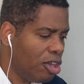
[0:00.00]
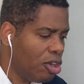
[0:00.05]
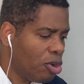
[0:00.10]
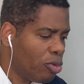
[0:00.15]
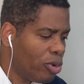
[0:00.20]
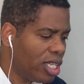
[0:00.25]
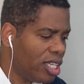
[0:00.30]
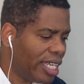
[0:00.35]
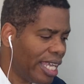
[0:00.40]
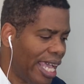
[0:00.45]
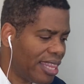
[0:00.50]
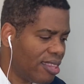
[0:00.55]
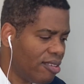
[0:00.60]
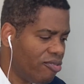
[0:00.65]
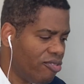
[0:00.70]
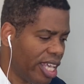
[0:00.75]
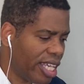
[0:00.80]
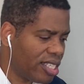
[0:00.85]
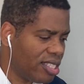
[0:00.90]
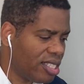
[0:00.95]
we look at the
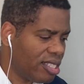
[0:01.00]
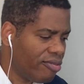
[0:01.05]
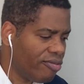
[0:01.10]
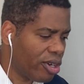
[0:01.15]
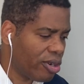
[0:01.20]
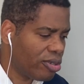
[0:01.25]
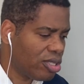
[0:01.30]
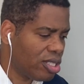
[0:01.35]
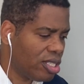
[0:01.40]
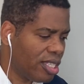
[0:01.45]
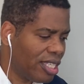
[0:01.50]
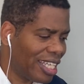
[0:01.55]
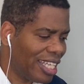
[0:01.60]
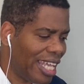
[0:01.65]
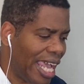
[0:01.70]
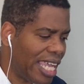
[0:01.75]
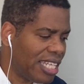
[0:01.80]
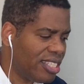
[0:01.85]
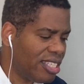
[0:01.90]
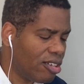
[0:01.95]
VIX first, the
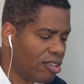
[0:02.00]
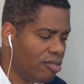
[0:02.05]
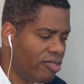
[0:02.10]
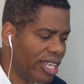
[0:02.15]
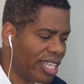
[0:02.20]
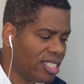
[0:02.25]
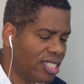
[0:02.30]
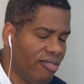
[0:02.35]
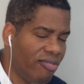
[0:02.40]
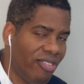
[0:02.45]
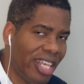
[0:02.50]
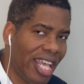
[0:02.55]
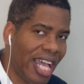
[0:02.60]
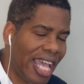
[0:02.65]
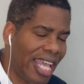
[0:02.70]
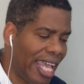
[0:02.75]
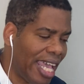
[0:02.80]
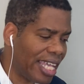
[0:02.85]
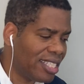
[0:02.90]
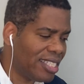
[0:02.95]
cash settled VIX, the
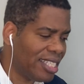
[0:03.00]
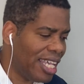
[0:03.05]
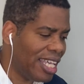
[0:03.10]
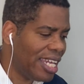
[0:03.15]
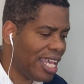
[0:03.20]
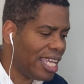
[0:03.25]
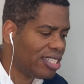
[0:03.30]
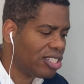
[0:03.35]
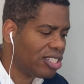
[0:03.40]
VIX, and